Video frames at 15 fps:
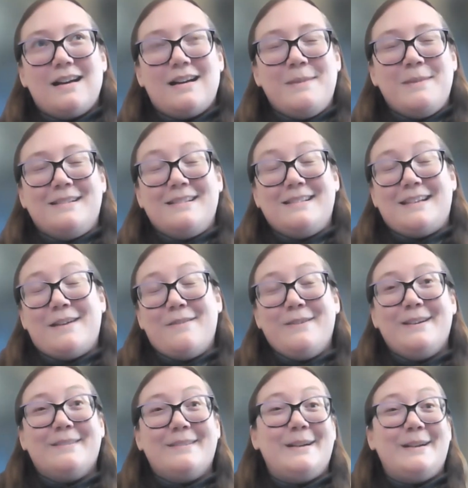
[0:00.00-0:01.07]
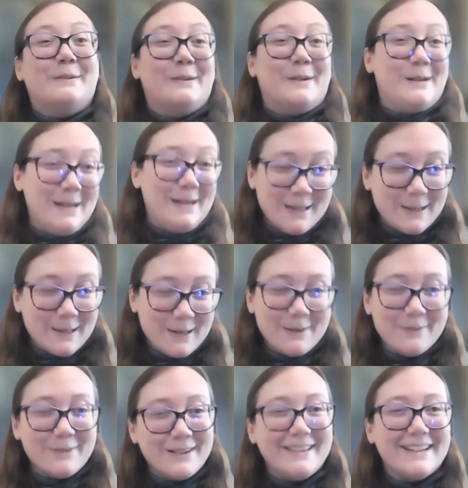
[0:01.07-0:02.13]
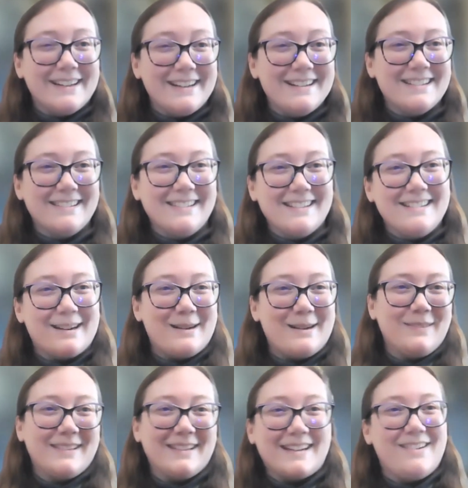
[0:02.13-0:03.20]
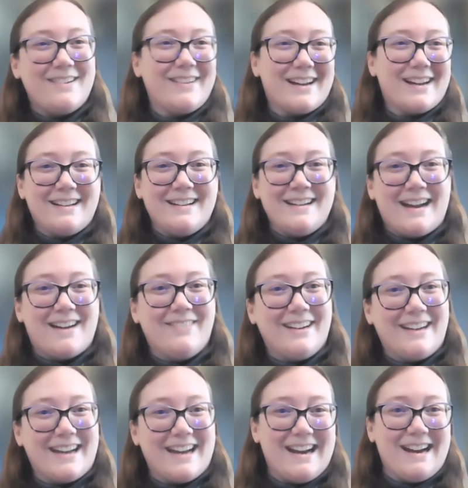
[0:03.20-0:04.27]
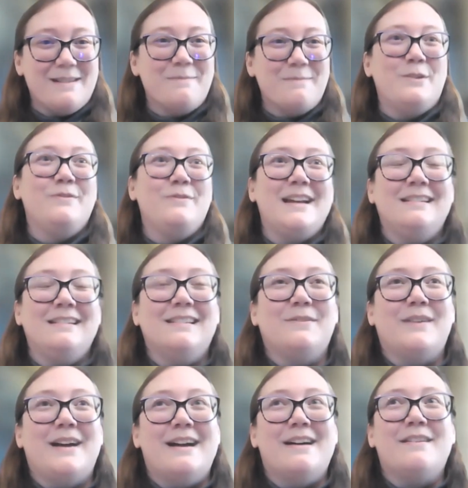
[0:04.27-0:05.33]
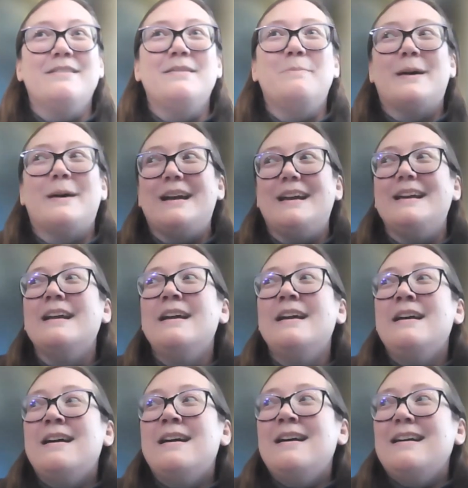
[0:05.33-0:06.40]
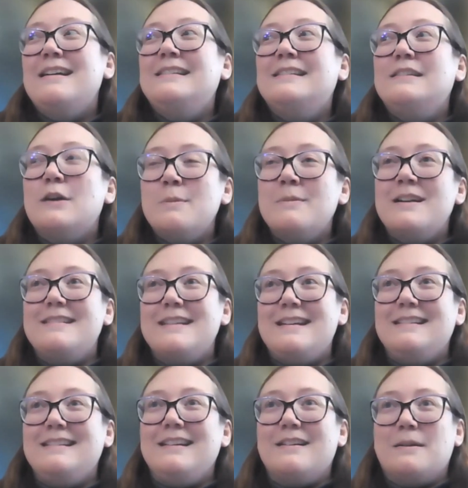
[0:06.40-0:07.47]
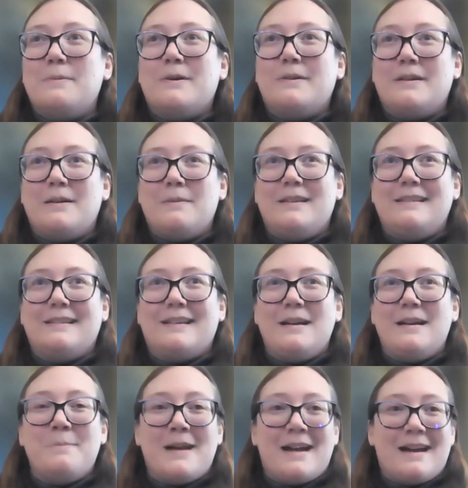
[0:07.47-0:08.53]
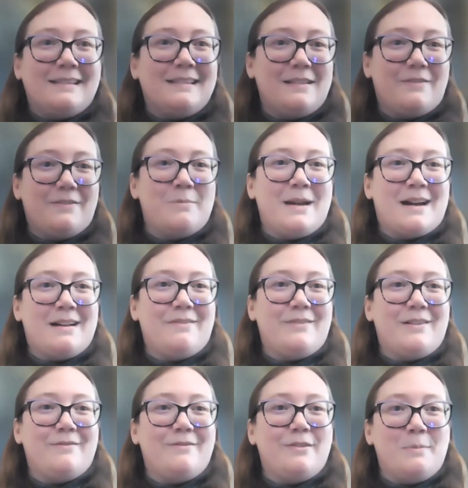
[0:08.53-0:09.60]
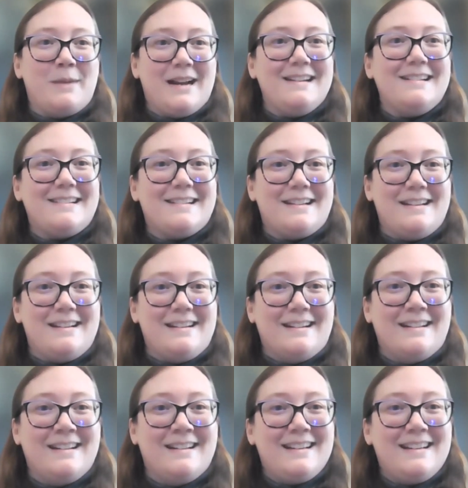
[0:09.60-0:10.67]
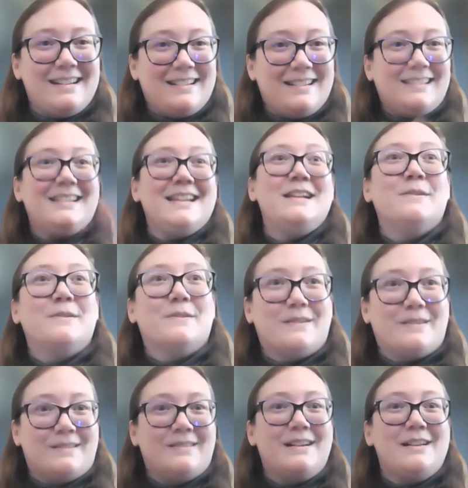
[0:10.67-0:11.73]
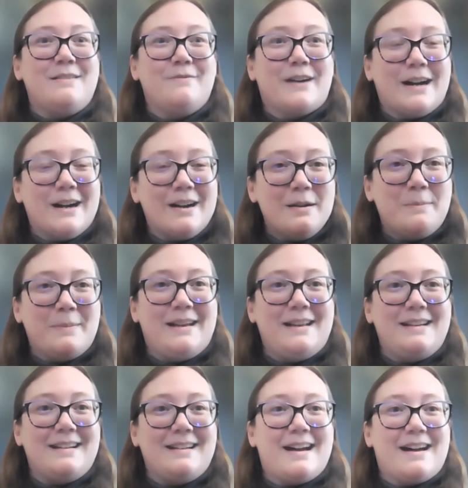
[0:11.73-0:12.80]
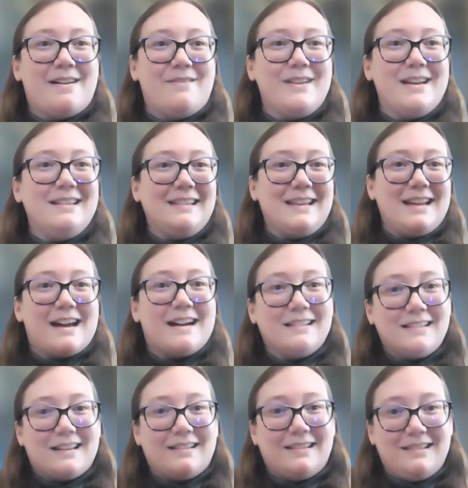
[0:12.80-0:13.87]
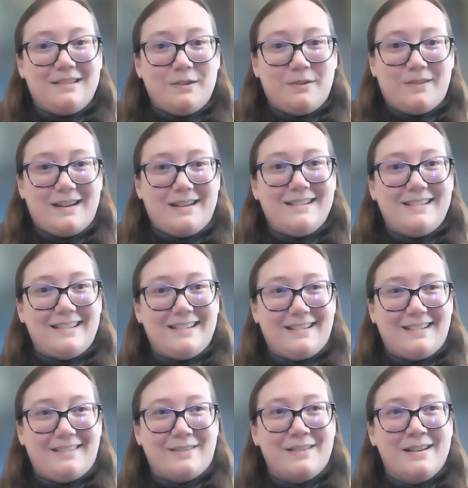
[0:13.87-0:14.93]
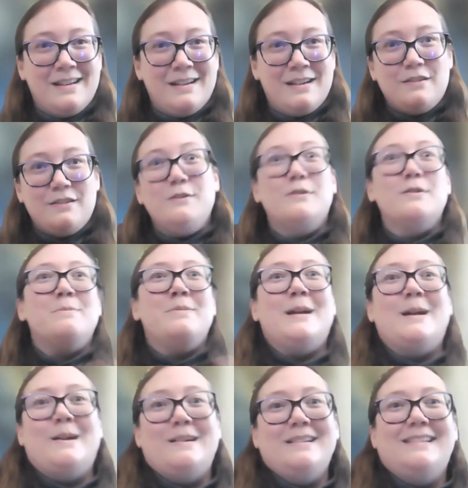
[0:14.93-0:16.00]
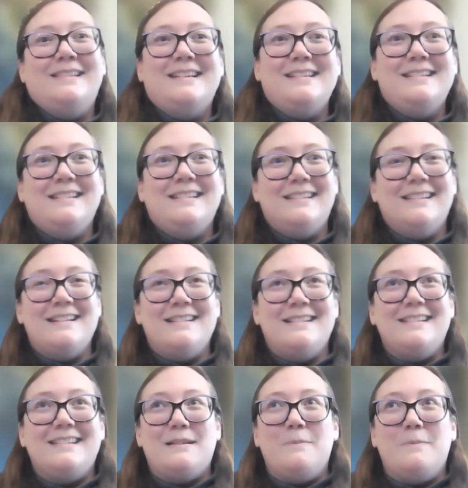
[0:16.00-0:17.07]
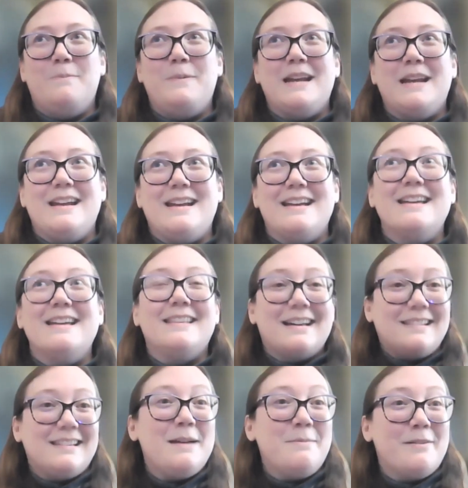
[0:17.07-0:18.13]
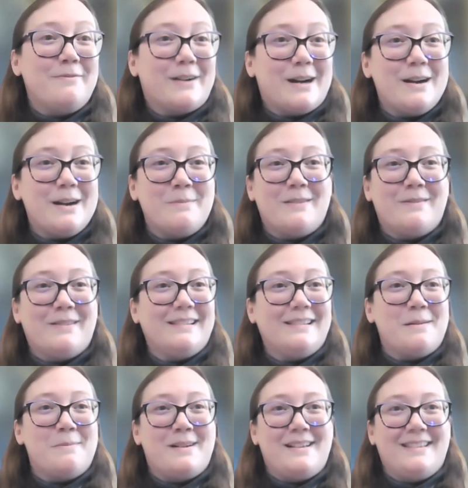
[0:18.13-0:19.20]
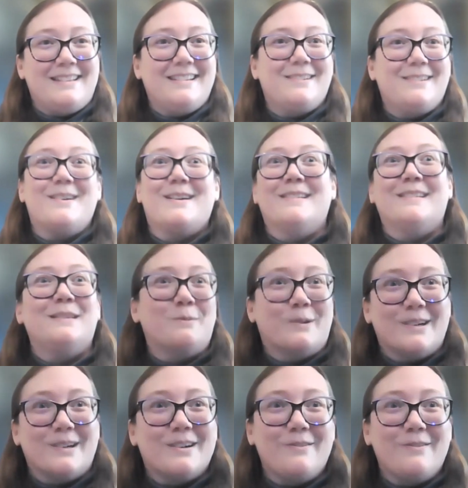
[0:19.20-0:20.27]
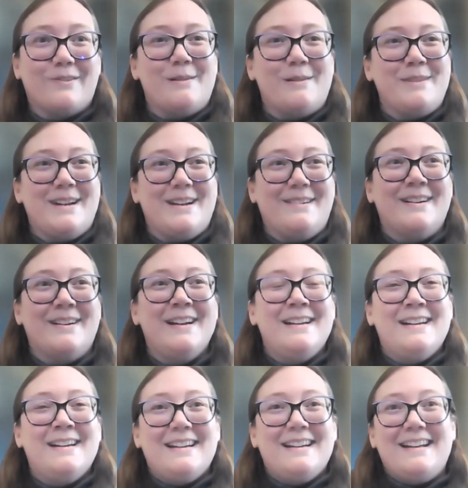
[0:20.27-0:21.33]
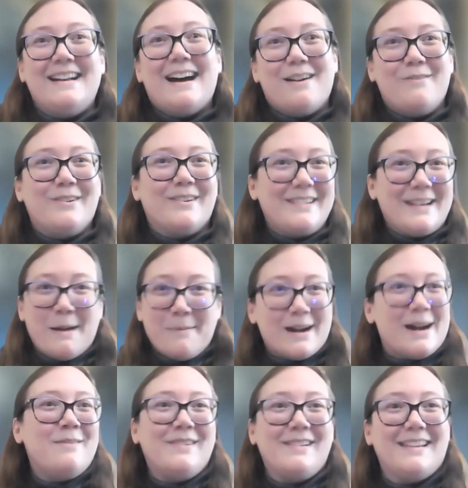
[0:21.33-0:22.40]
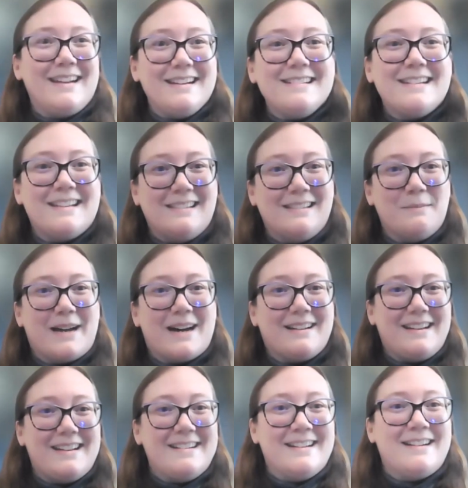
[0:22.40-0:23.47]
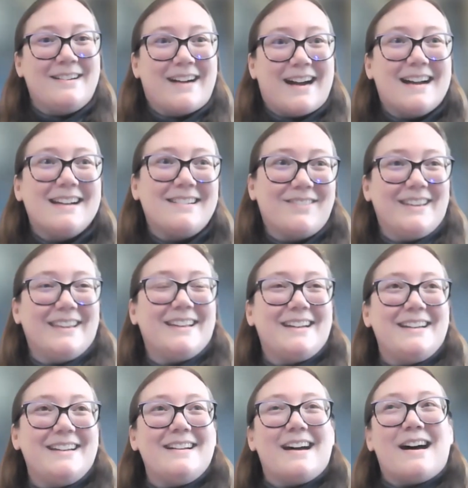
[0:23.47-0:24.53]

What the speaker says: I mean, there's definitely a learning curve with it, just in terms of kind of how to navigate and move things around, but it's so much easier to pull up this massive amount of information in a single environment and have easy access to it to do comparisons, and to be in that same environment with someone that's across the world from you and have real-time conversations about it and interact with it.